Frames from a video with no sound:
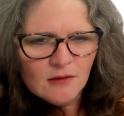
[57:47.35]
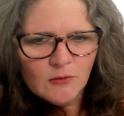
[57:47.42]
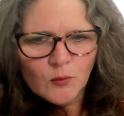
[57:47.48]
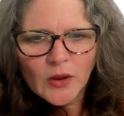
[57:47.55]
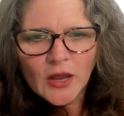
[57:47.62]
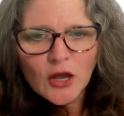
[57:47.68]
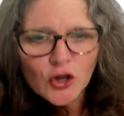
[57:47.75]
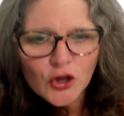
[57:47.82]

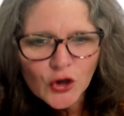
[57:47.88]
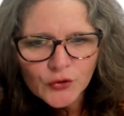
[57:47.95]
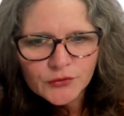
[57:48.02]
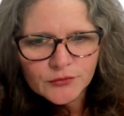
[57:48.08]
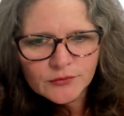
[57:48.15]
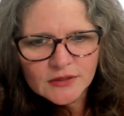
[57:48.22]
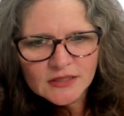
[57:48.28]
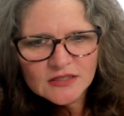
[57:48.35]
And we all go
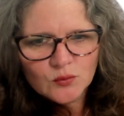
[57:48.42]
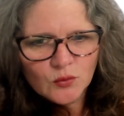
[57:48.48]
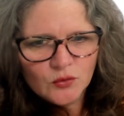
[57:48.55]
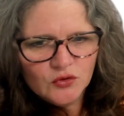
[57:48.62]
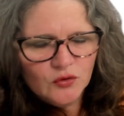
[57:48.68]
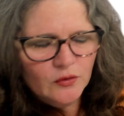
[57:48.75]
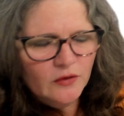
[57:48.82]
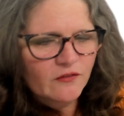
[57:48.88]
through this. We're
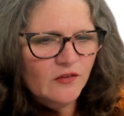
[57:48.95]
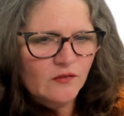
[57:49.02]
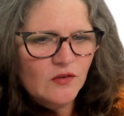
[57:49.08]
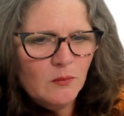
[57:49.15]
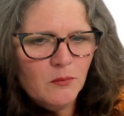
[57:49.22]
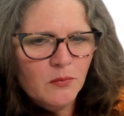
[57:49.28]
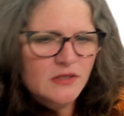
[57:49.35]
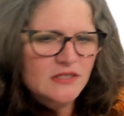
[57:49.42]
doing
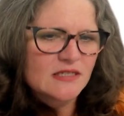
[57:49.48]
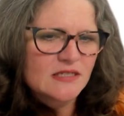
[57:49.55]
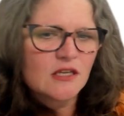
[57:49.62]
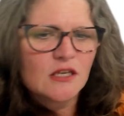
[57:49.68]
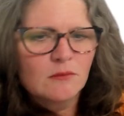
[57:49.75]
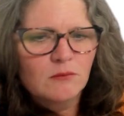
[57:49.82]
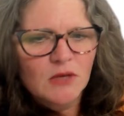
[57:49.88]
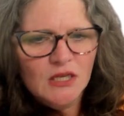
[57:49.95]
50
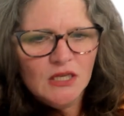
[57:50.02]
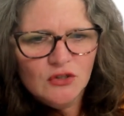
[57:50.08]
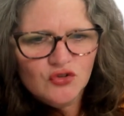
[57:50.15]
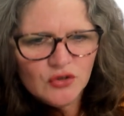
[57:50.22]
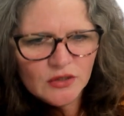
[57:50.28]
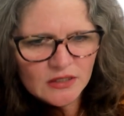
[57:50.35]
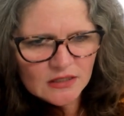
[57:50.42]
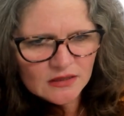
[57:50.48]
bazillion million
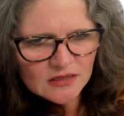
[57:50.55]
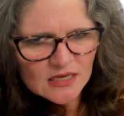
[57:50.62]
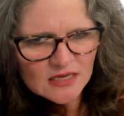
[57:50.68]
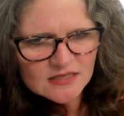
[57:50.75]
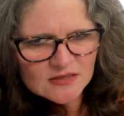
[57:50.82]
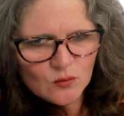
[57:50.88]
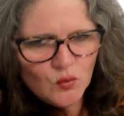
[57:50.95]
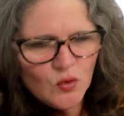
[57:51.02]
trillion
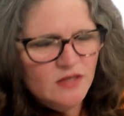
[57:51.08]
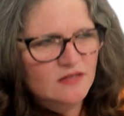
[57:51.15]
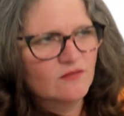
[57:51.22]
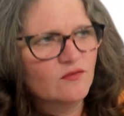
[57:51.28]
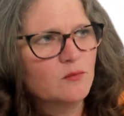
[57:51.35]
things at once.